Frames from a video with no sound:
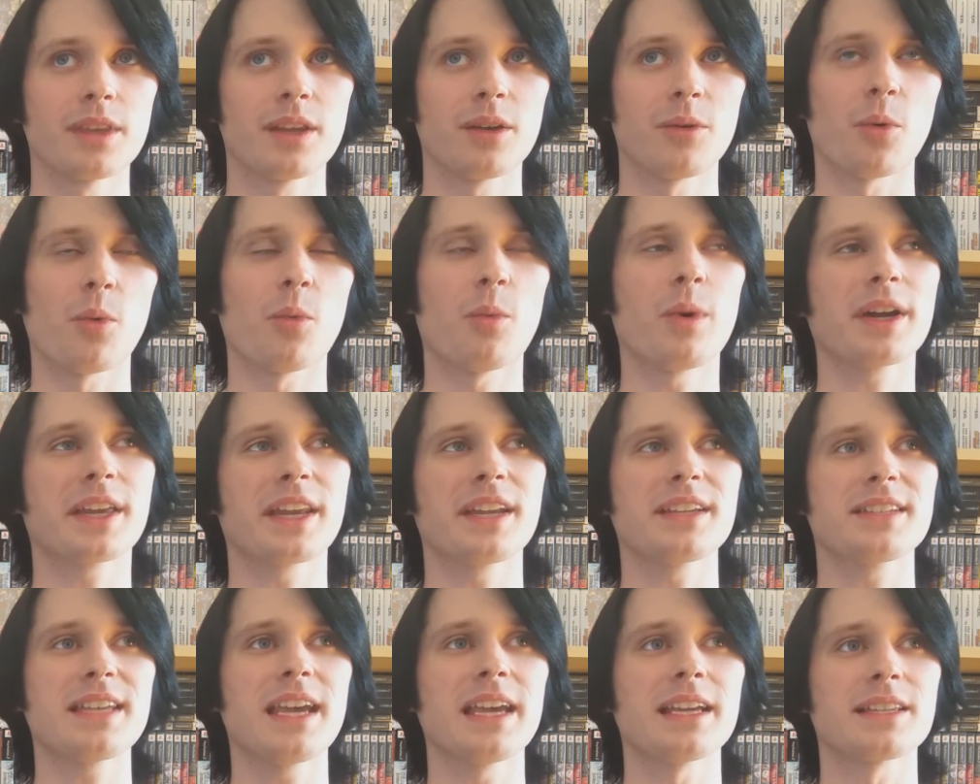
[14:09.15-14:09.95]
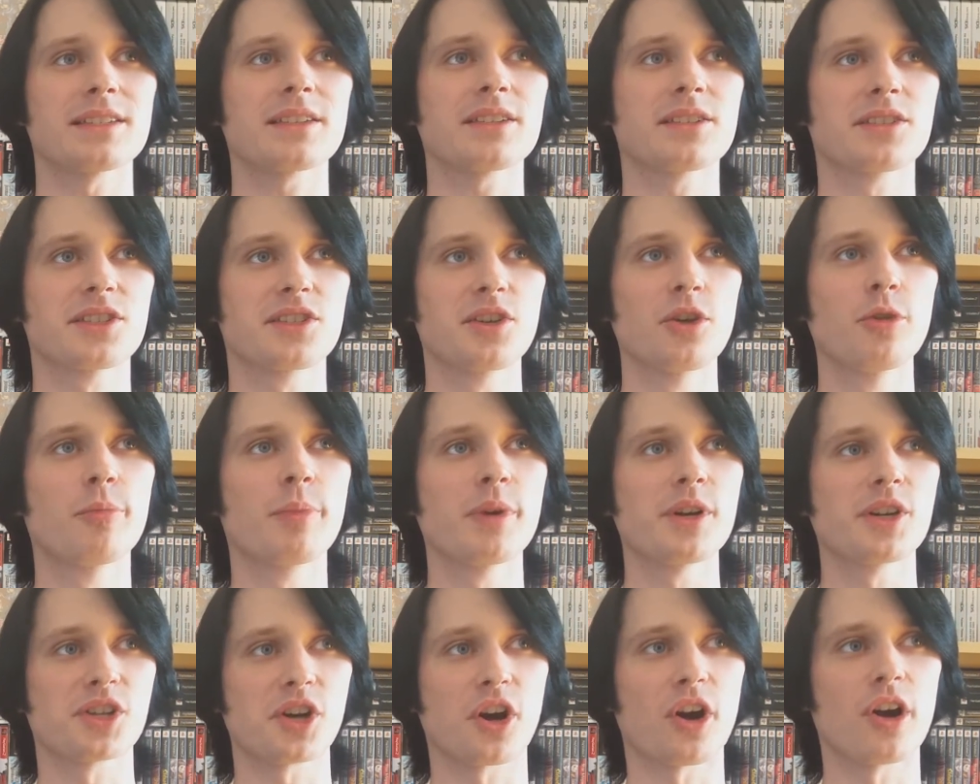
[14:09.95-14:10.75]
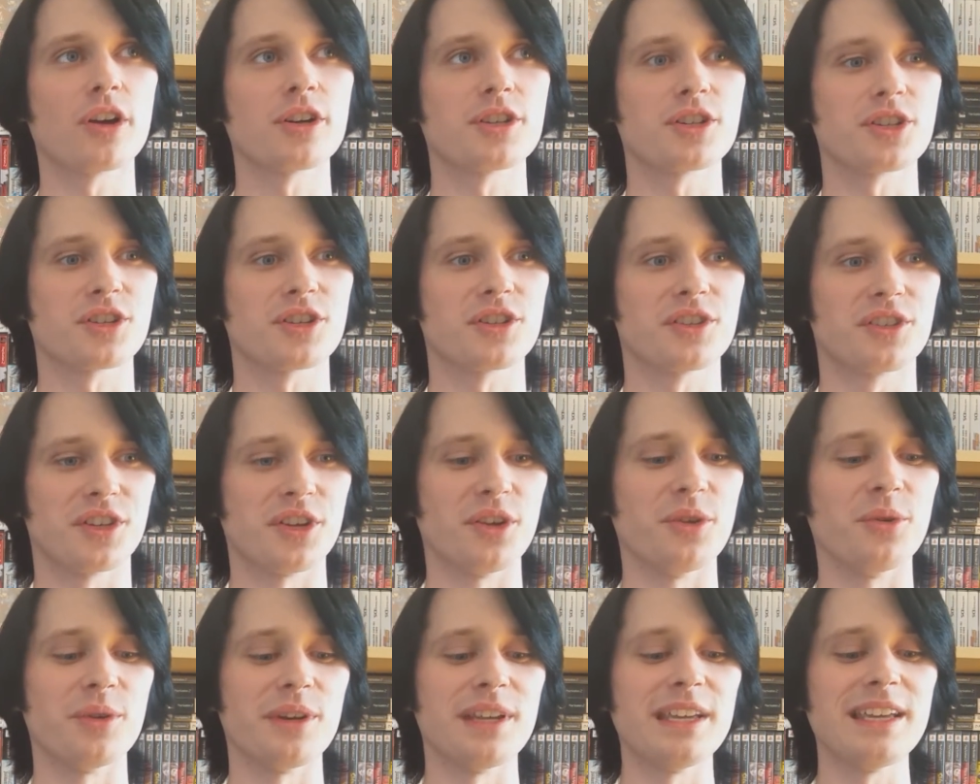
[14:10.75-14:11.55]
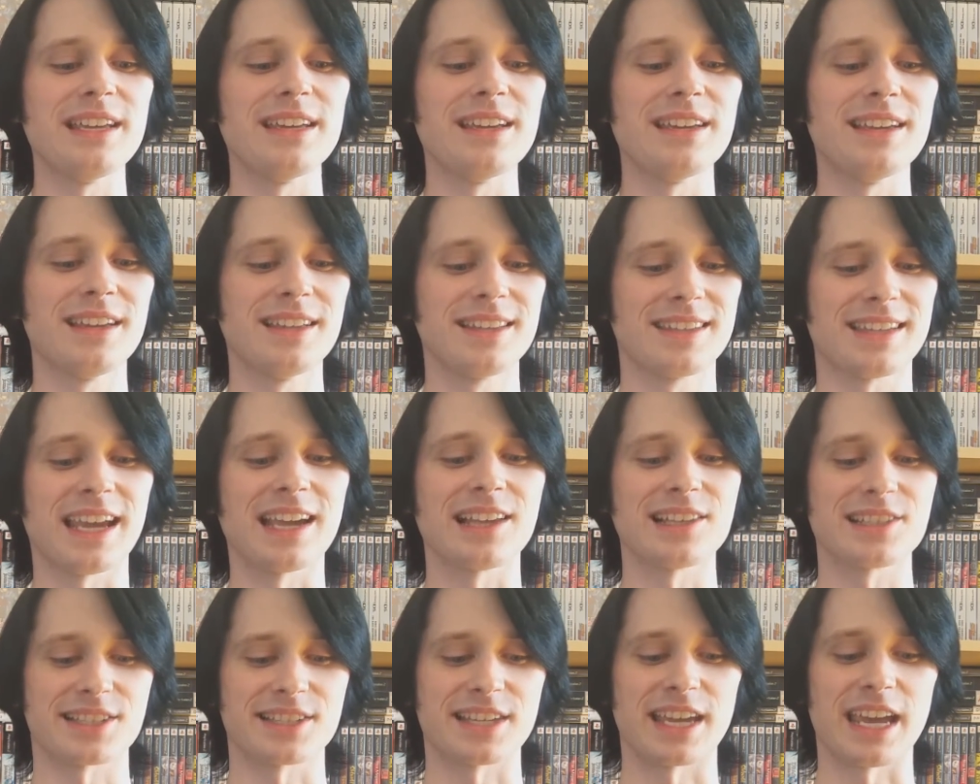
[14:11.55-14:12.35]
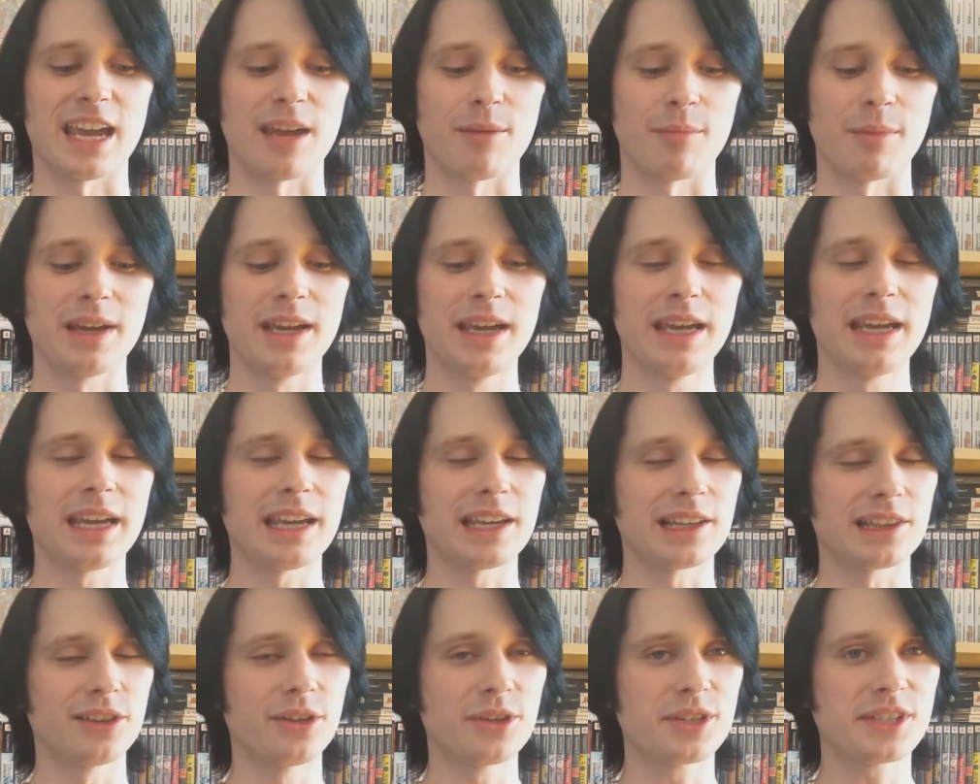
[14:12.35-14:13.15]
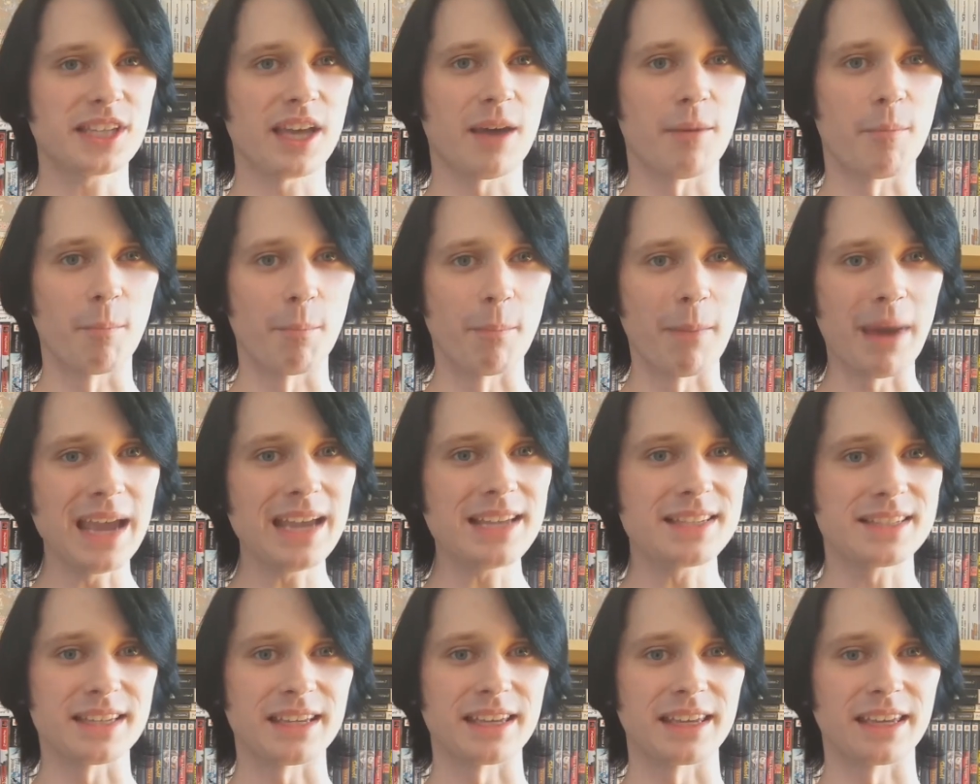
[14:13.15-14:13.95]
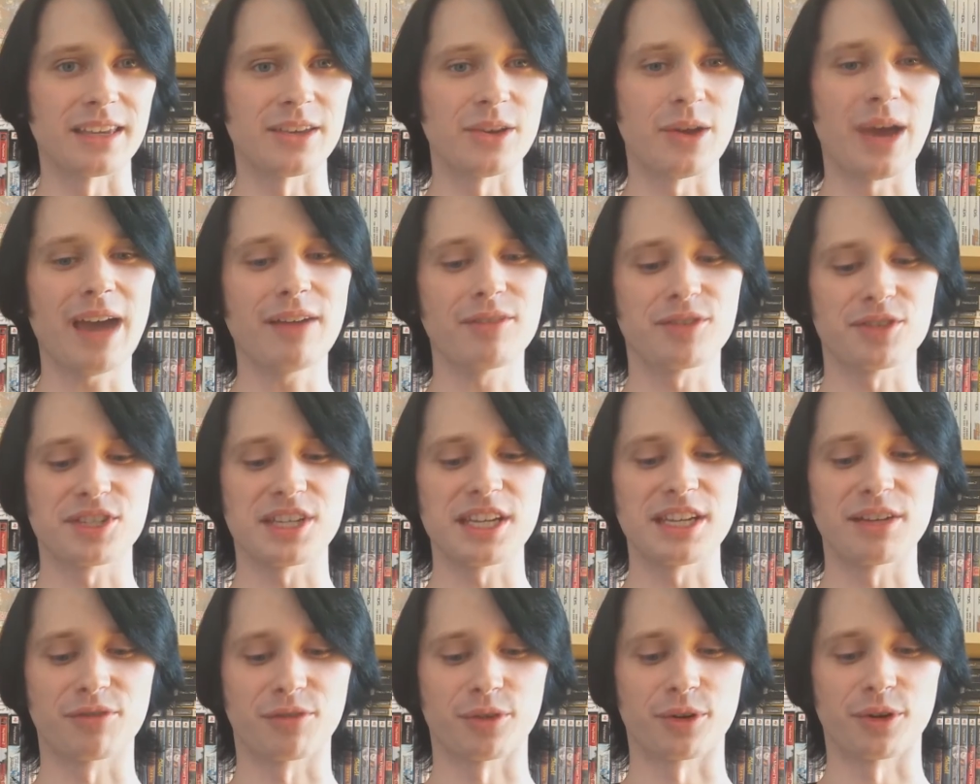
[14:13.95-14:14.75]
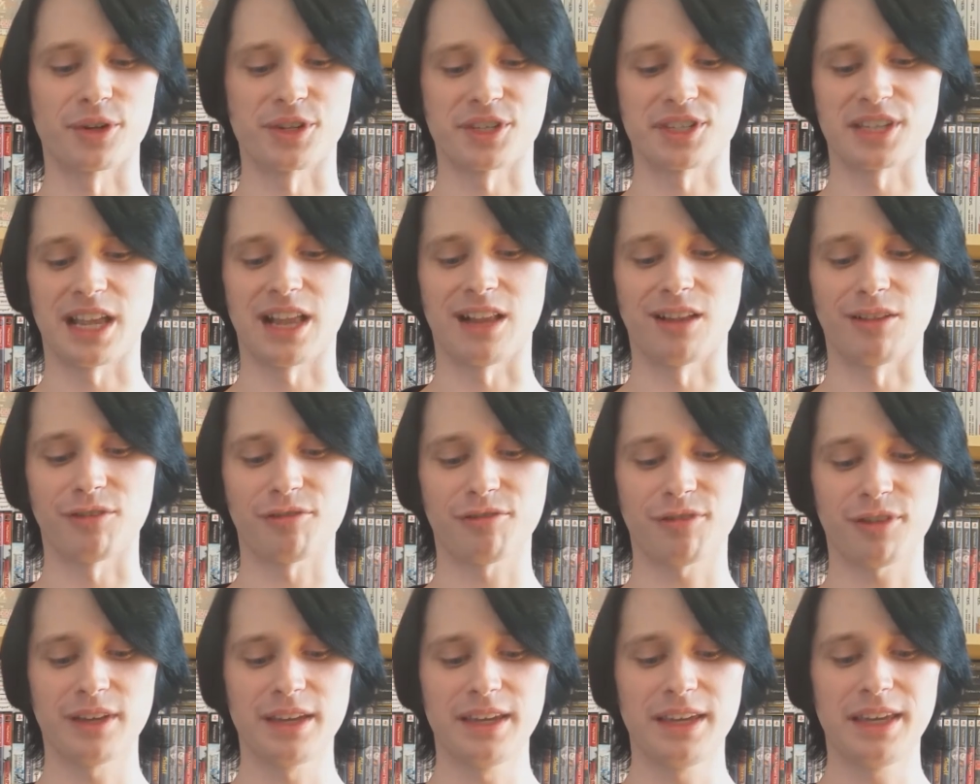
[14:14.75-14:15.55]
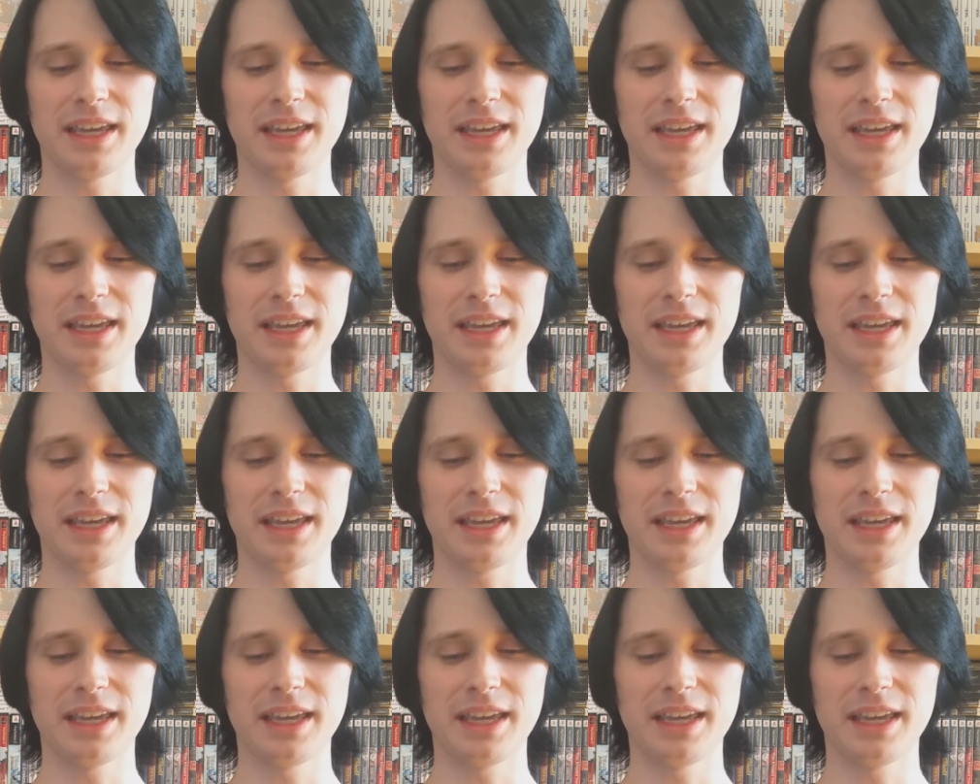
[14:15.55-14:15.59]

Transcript: What can I say? It's a supercharged 2D Tales game. It looks amazing. You have to see it for yourself.